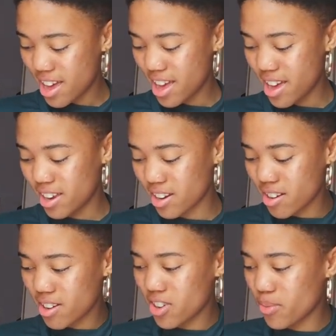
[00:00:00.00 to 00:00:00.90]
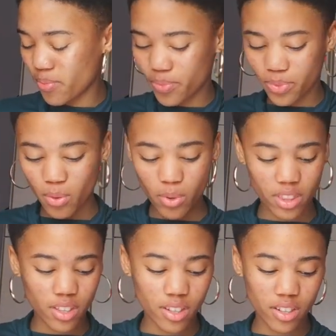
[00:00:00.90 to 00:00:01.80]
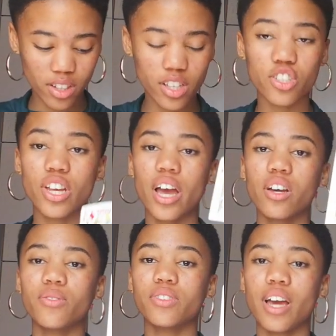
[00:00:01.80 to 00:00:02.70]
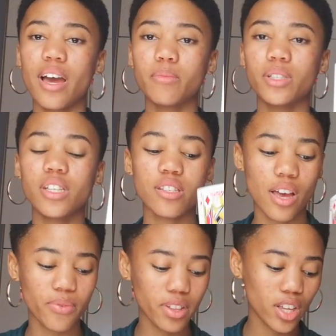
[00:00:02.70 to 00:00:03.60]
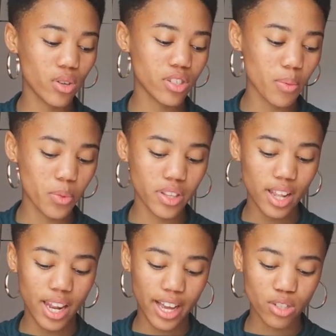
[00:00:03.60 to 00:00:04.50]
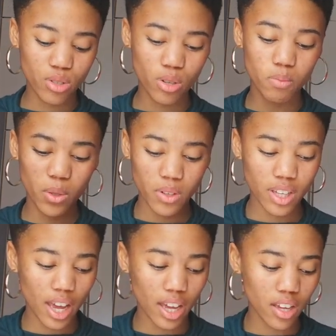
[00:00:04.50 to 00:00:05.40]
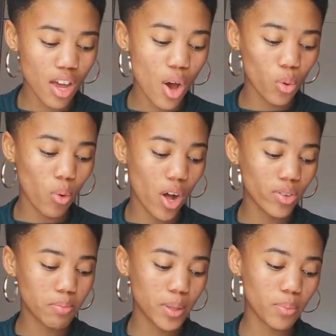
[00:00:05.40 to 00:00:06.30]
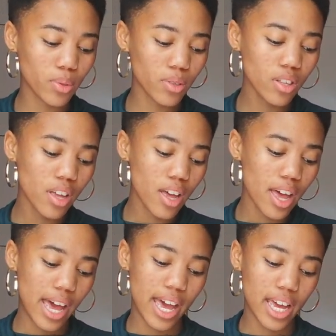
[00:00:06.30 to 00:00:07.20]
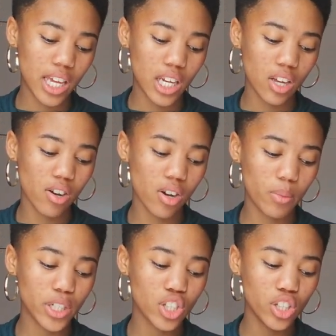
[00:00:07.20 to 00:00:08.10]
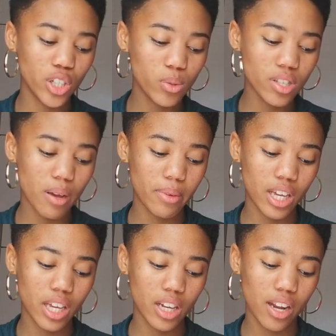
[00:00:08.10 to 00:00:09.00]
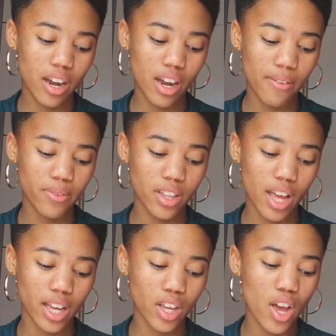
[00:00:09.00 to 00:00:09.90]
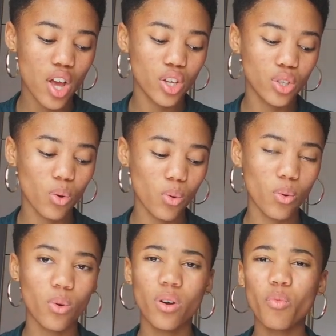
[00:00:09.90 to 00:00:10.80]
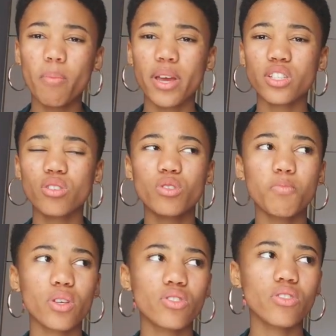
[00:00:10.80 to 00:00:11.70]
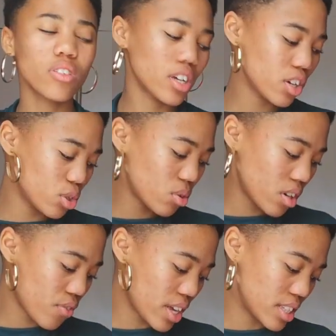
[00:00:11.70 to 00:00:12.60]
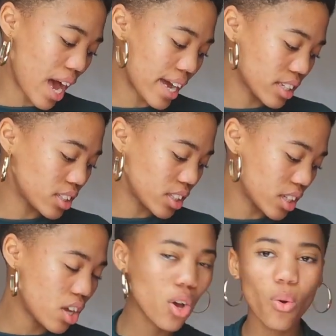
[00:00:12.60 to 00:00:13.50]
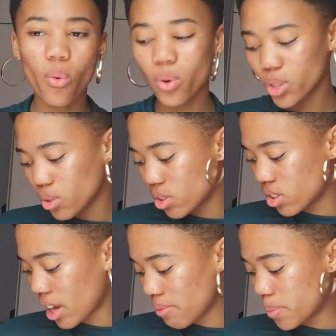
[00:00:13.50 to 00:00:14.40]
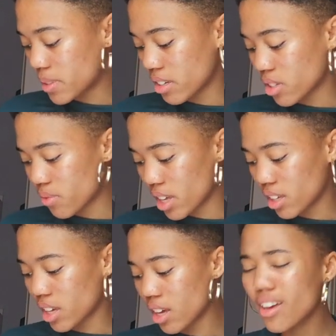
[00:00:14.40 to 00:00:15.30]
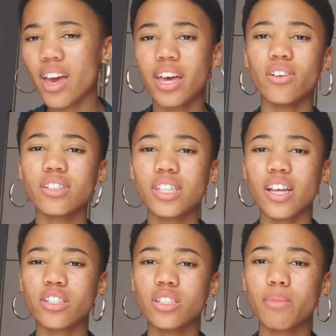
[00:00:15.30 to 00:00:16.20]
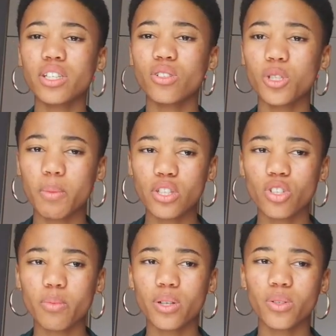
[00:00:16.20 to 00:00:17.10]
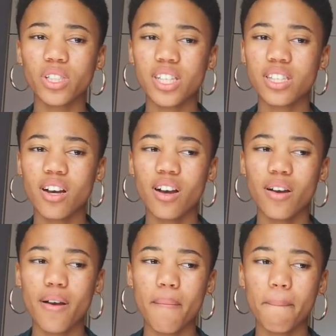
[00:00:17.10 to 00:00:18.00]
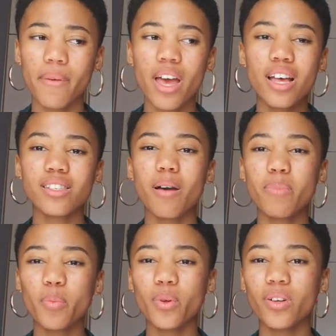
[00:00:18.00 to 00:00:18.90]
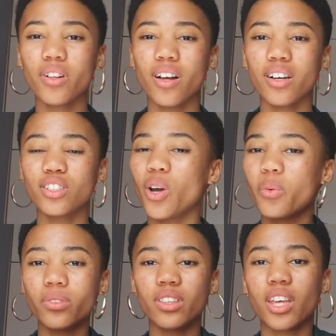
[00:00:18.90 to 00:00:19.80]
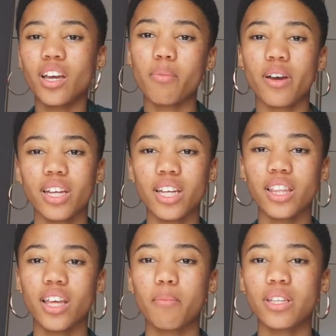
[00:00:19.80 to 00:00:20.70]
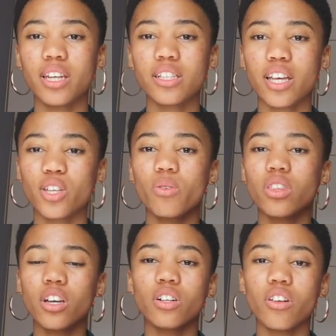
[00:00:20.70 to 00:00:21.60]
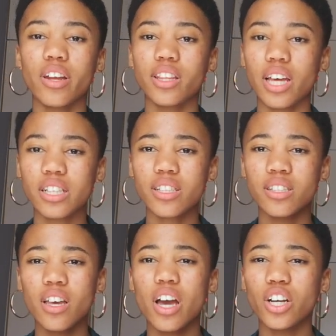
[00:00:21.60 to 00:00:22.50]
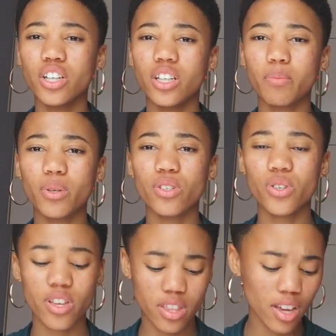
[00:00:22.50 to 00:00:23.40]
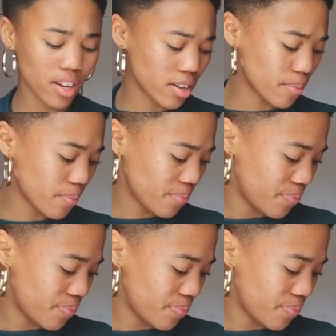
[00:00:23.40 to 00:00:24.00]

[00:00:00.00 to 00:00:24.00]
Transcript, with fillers: And um, with the Jack of Diamonds, I feel like you're someone that likes to communicate well with people, and um, it's news coming in, and I feel like your what makes you special. You could have anxiety, or you could have obsessive thinking, and honestly, that's what makes you special because um, some people don't think about anything, but then it's like you think a lot, and that's good because you're a thinker.